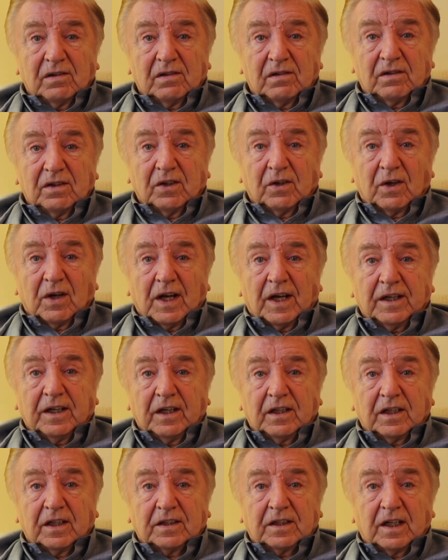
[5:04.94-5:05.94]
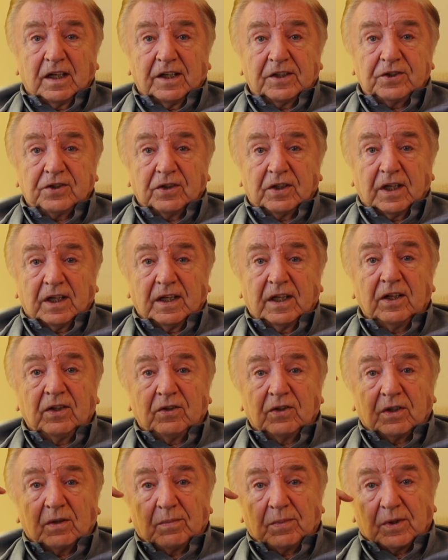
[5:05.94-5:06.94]
you're lucky that they let you get
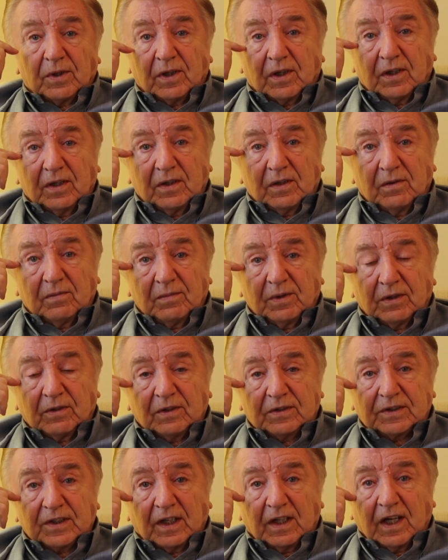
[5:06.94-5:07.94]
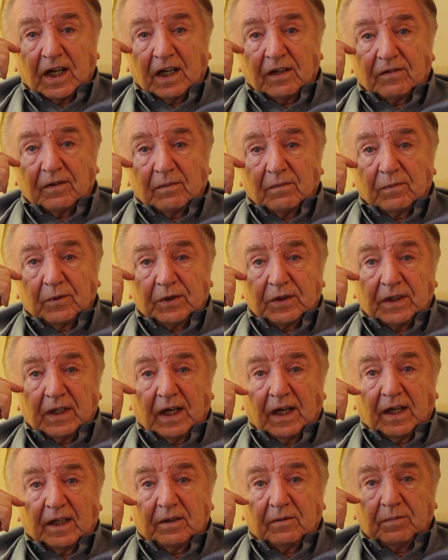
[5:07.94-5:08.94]
into the barn, because a lot of them would
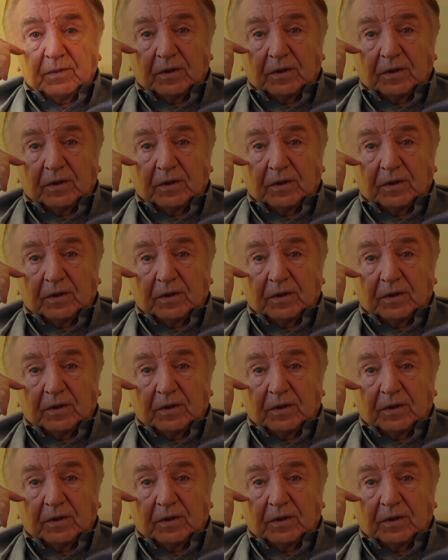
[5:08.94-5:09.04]
not.